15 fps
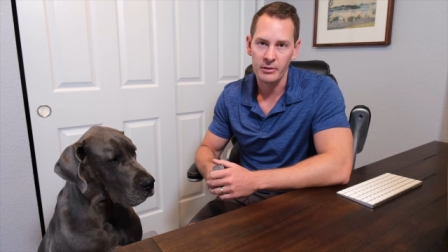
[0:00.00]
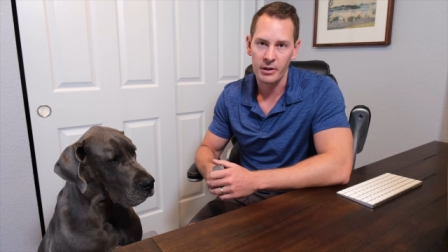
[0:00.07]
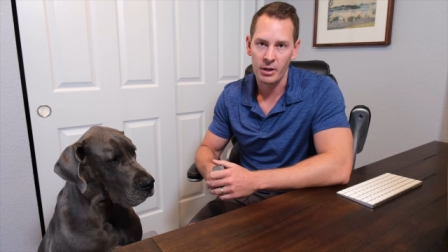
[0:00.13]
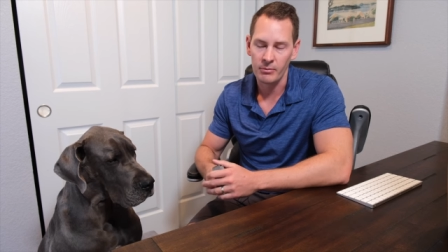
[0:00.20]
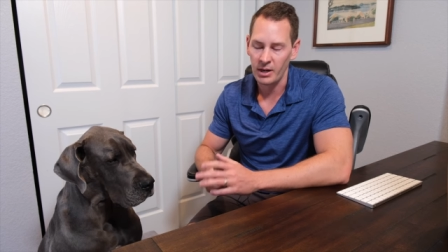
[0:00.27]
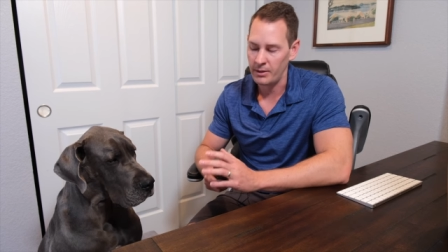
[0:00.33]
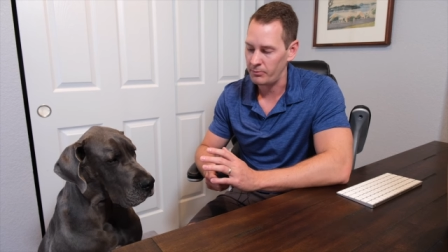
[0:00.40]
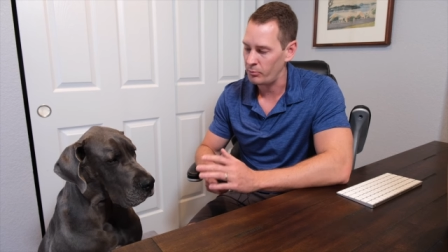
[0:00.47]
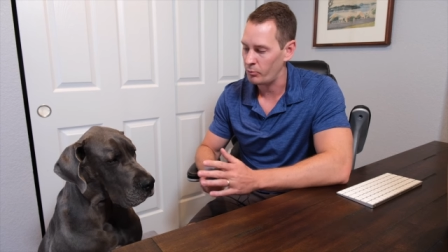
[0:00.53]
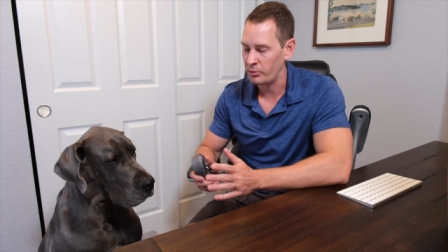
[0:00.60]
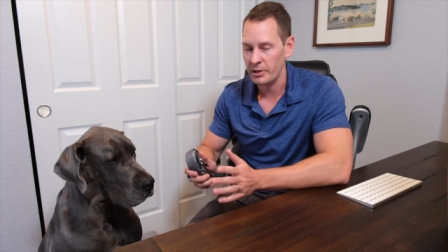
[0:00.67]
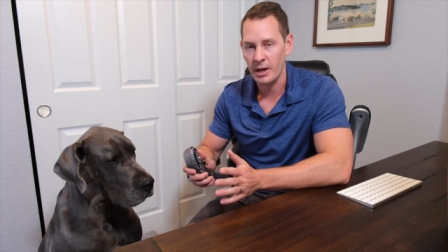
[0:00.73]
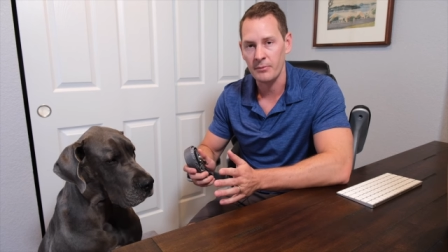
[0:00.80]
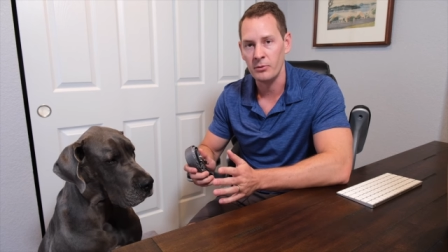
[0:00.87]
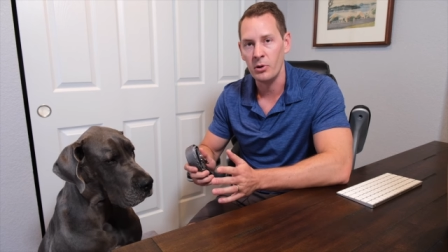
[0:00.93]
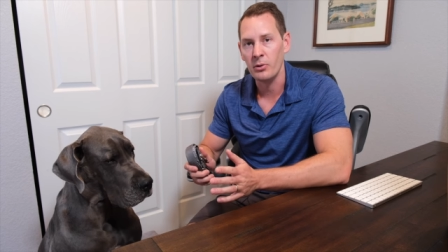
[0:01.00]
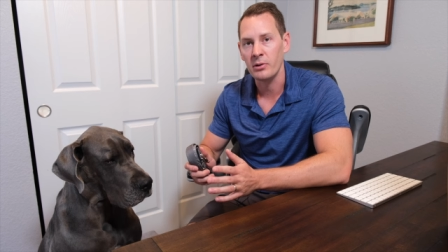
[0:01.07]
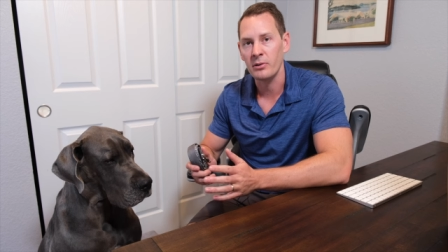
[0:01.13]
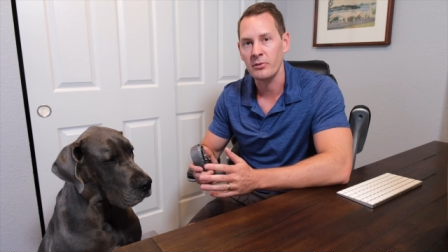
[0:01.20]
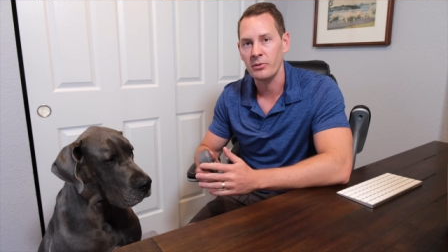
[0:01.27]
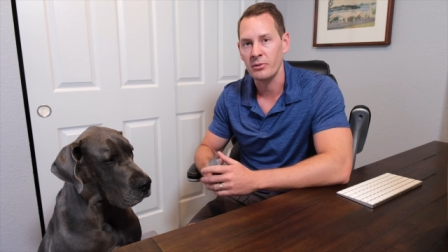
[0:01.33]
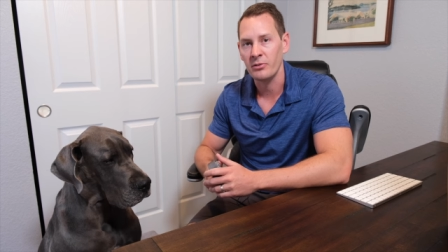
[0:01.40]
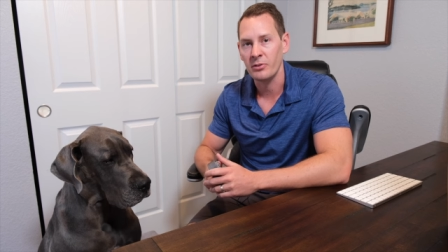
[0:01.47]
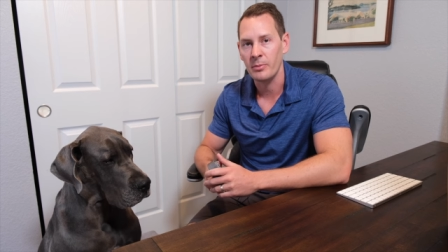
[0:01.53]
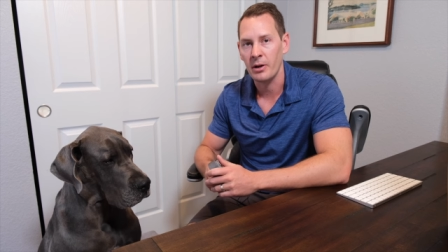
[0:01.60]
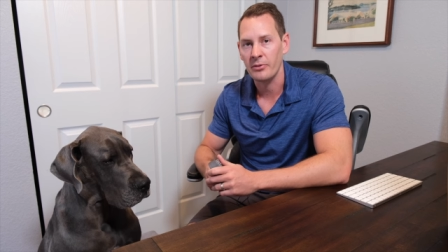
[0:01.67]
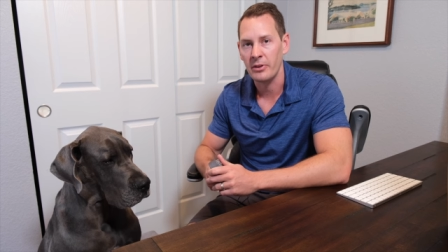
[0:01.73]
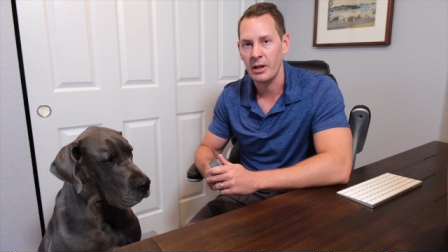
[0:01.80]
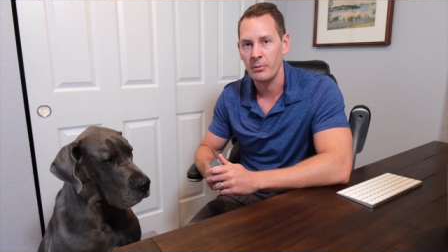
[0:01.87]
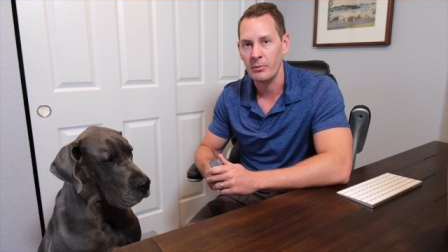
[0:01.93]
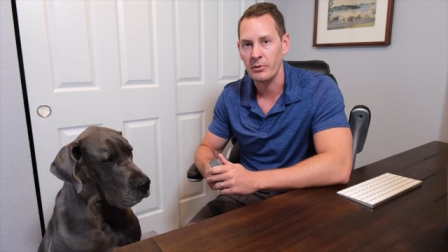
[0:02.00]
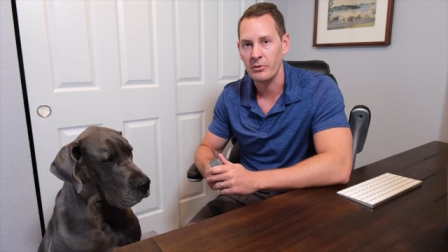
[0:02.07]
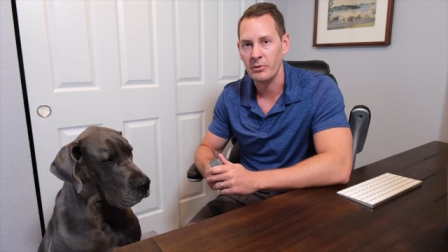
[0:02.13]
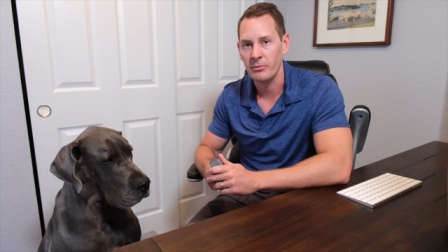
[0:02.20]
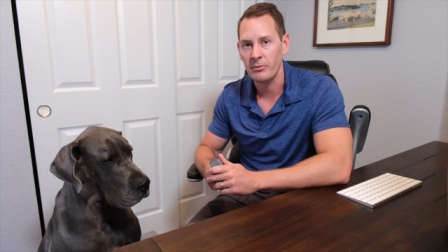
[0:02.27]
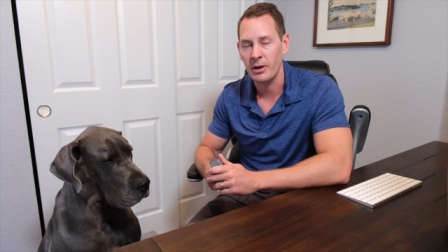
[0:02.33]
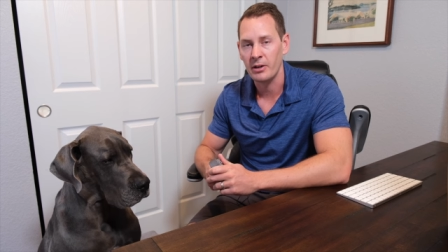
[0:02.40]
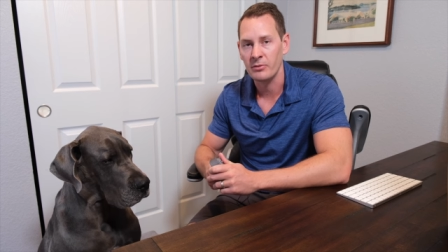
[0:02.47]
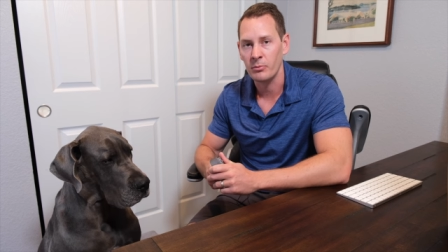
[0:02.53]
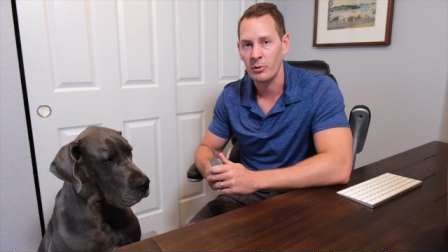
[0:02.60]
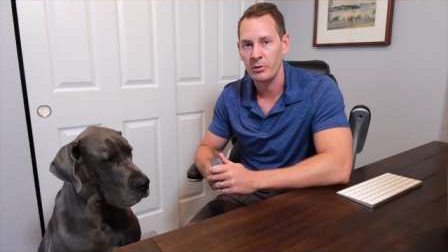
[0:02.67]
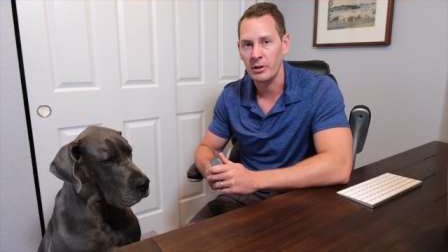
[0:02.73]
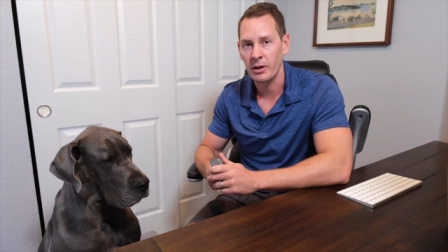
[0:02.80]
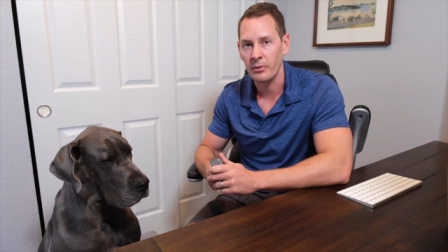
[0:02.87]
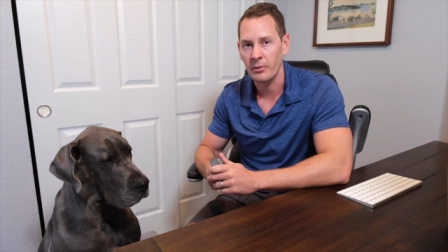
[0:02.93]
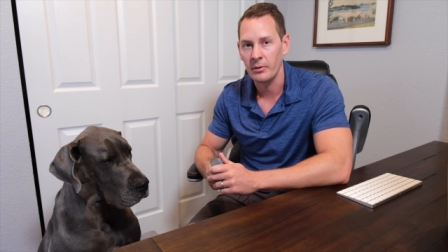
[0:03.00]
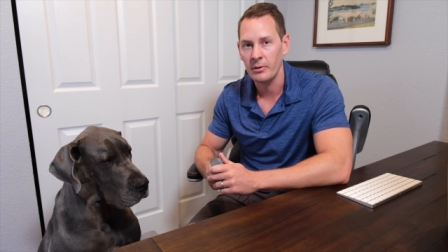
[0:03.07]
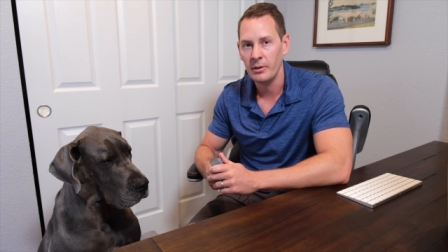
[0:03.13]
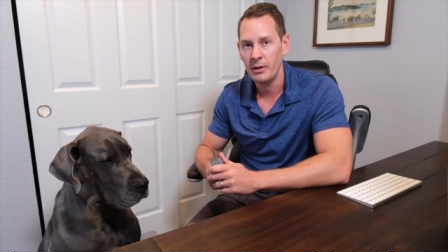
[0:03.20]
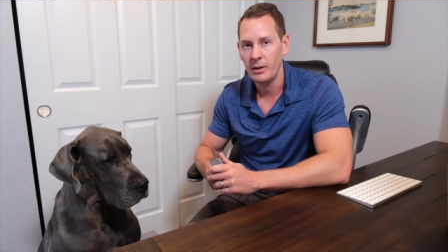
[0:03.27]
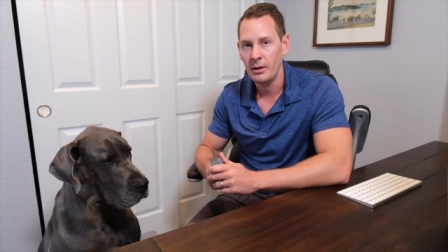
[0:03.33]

Um, I would have no concerns about that with the Fi Smart Color.